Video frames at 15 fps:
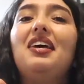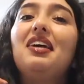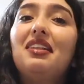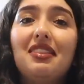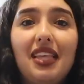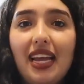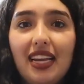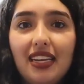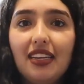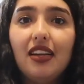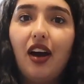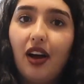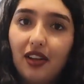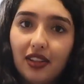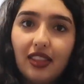they
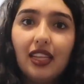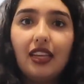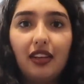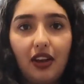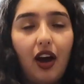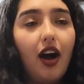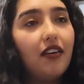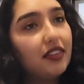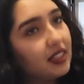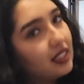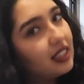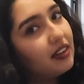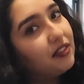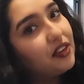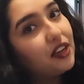
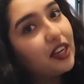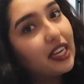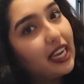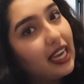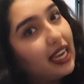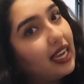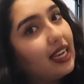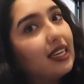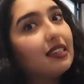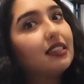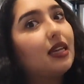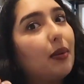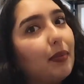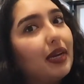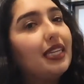obviously, if you're a king,
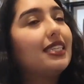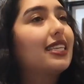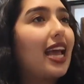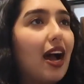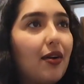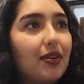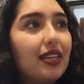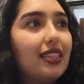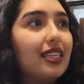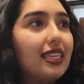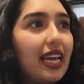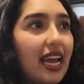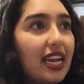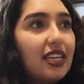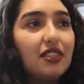somebody's counting the
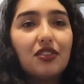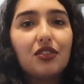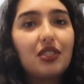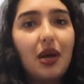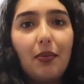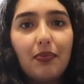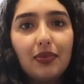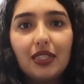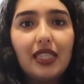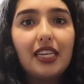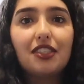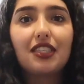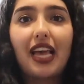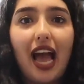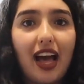days or
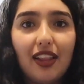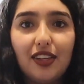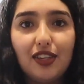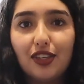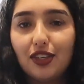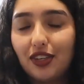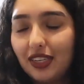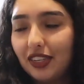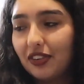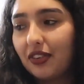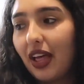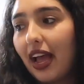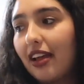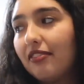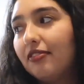there's a calendar in your
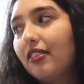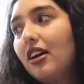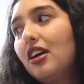life.